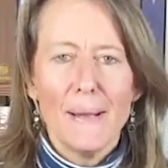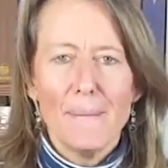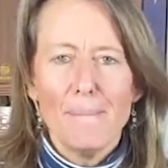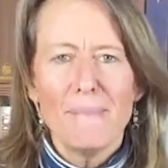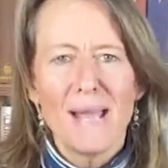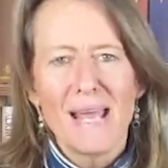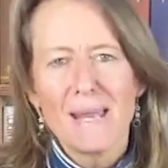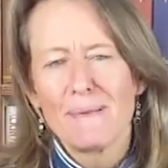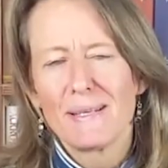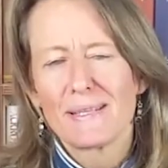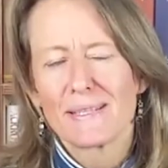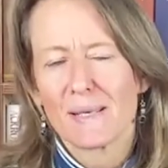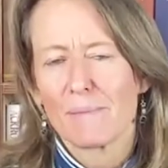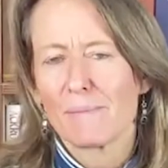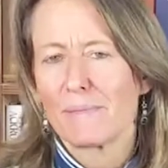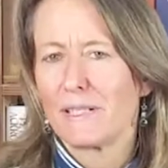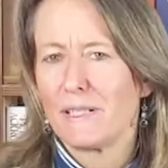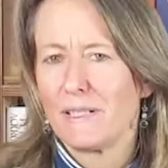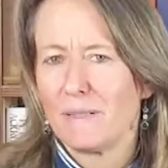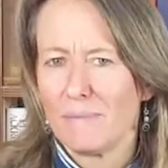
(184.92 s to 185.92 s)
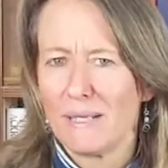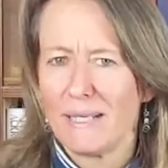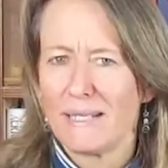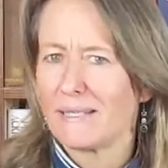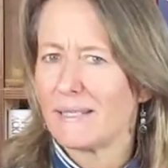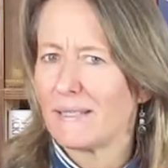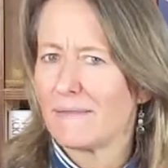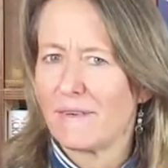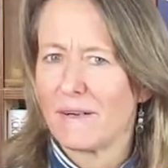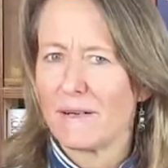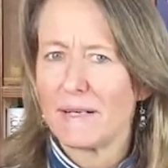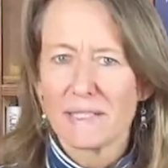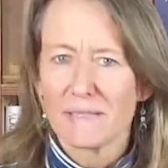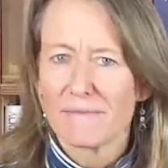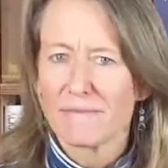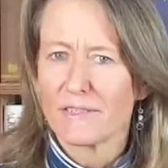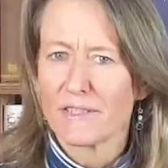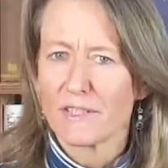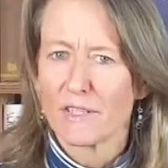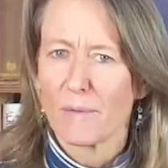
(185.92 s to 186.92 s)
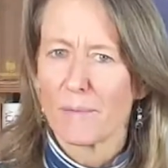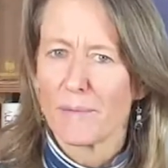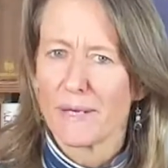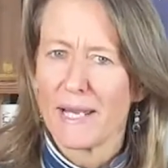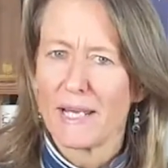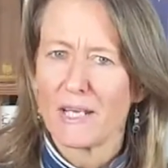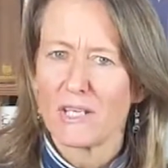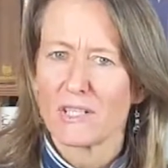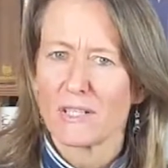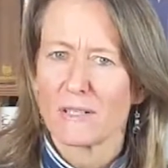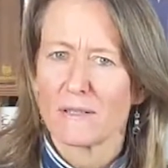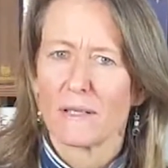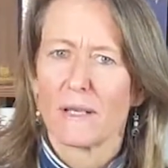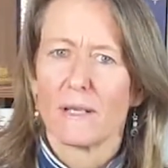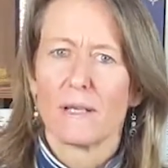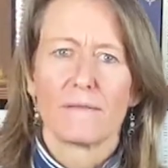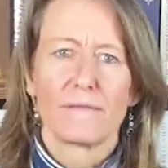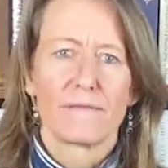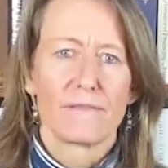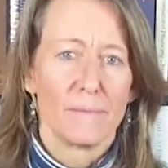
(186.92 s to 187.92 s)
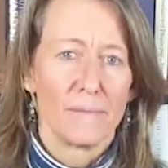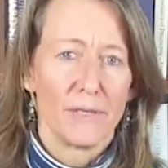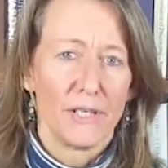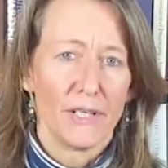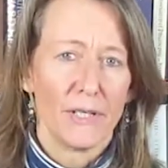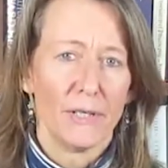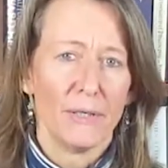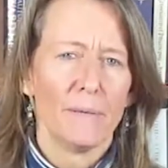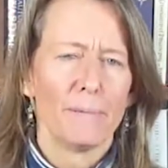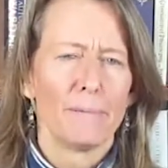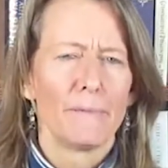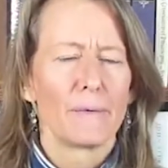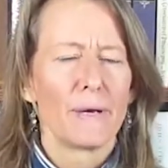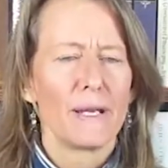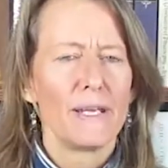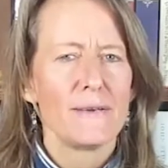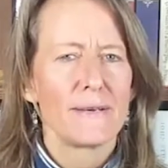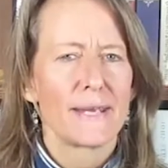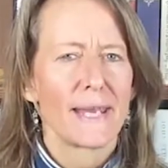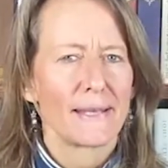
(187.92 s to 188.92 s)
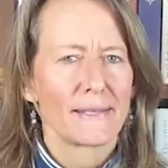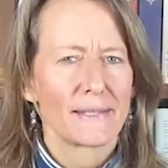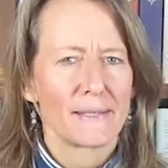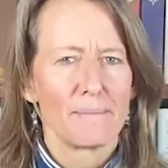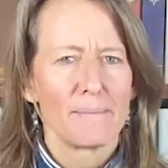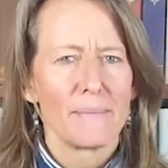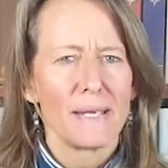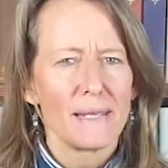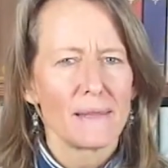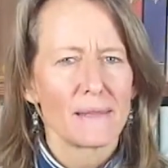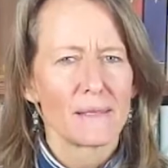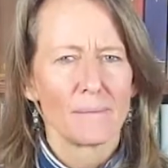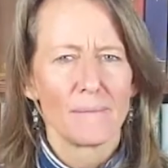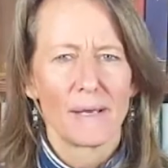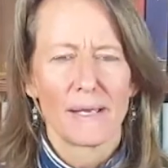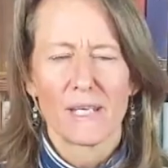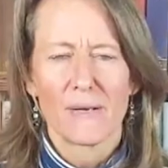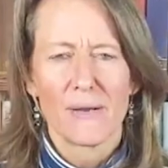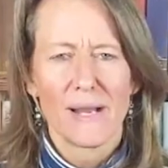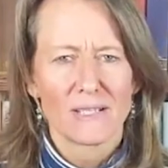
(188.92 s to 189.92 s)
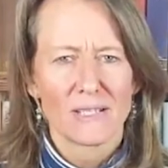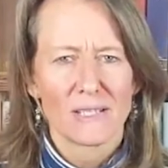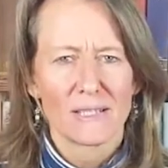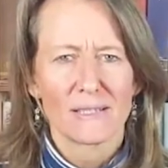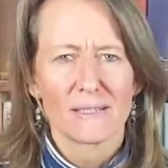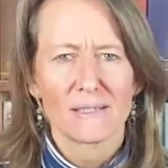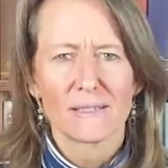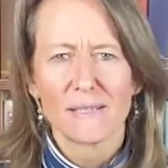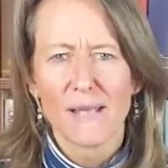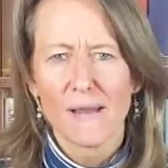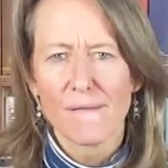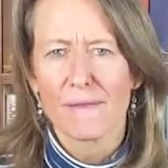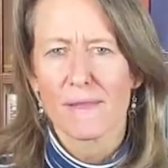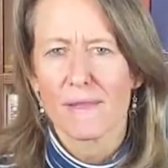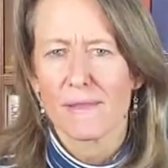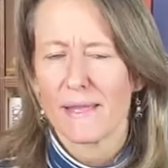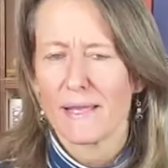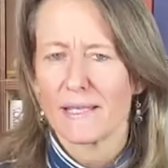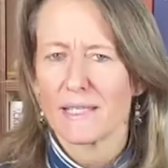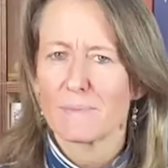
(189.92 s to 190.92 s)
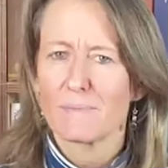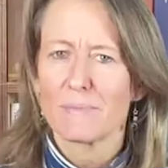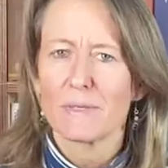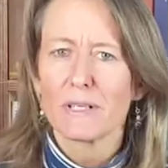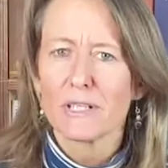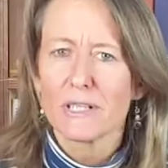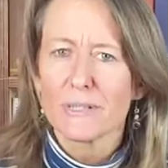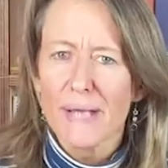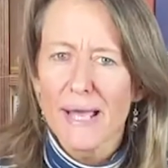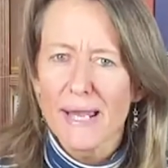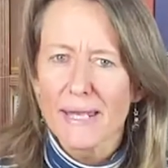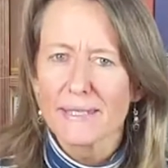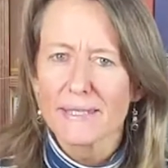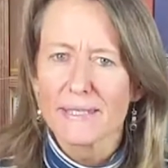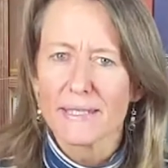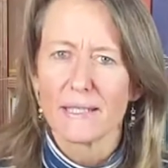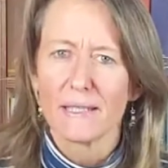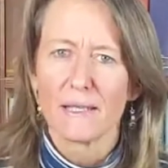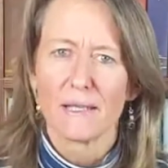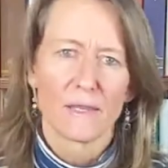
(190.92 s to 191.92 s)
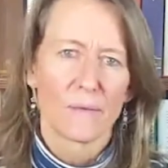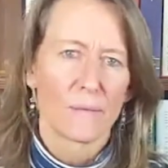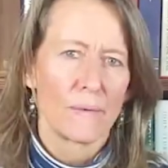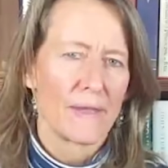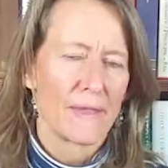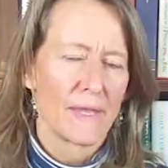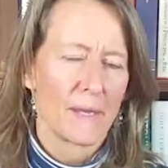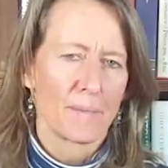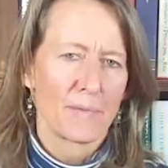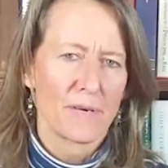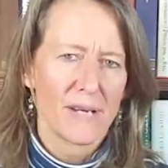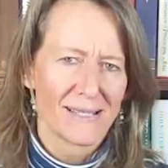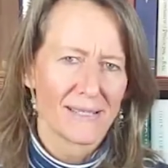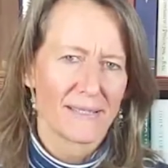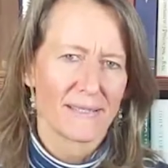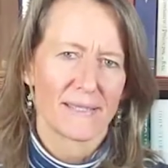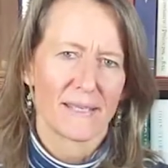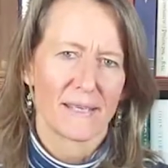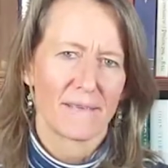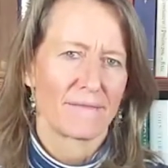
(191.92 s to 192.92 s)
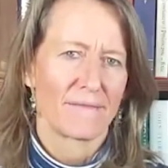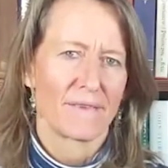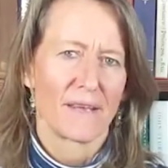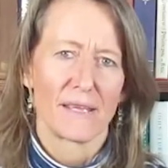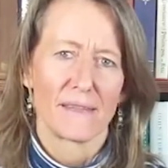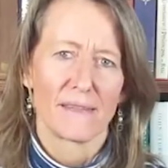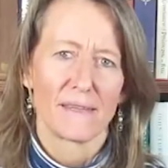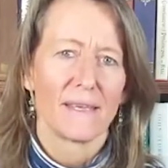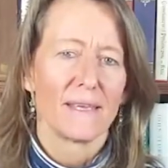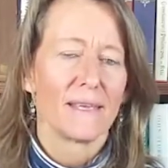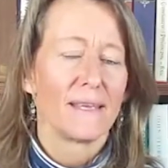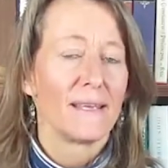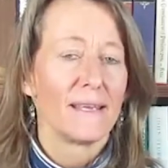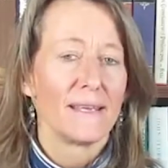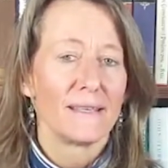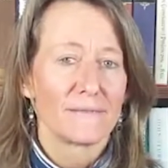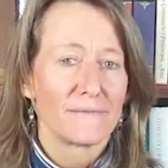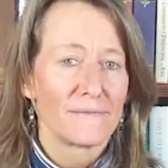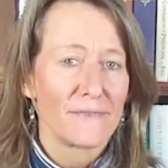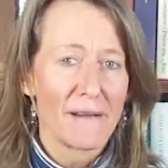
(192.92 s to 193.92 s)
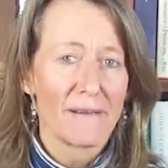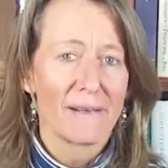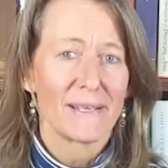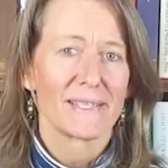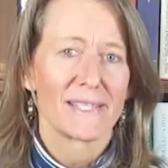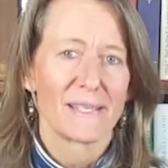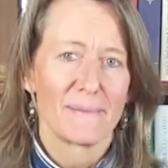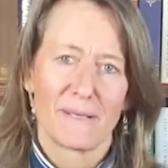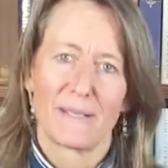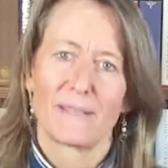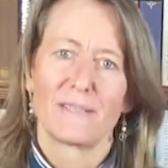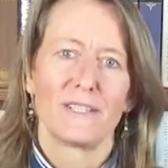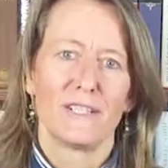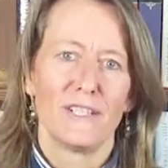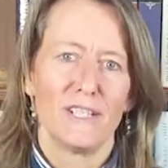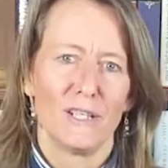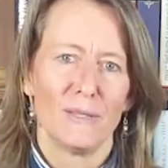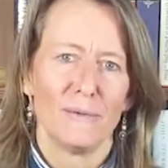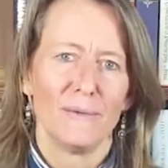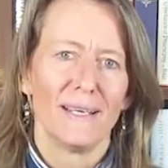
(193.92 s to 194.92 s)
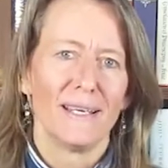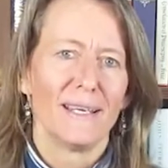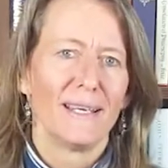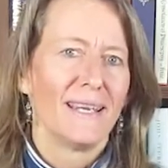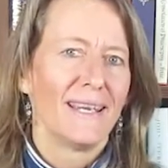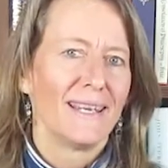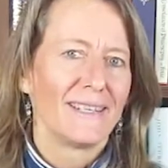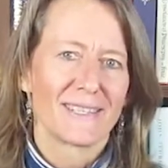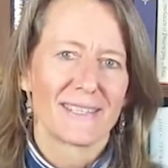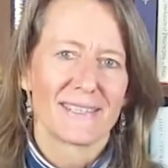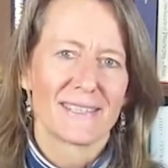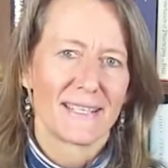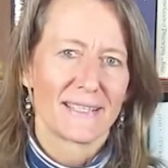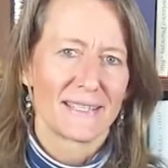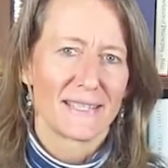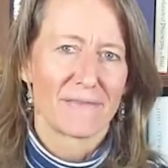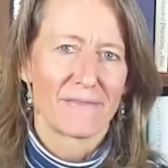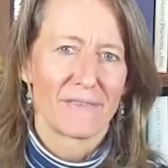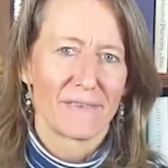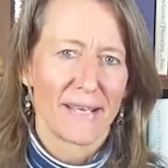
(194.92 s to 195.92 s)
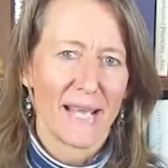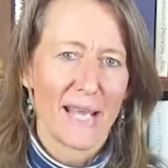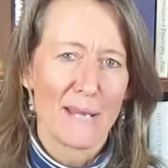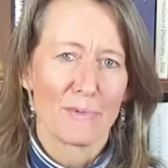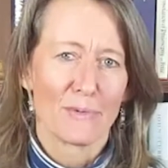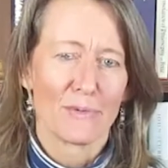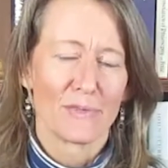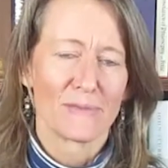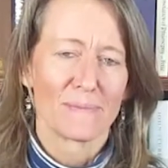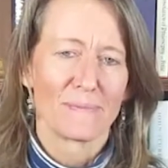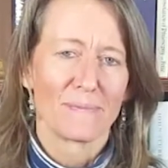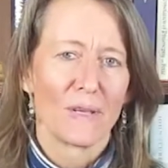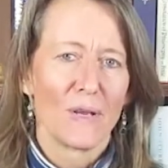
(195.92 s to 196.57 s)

Maybe somebody you meet is a very different denomination from you, but when you get to meet them, you actually discover that their spirituality, the way they practice their faith, is very similar to you. It just has different labels.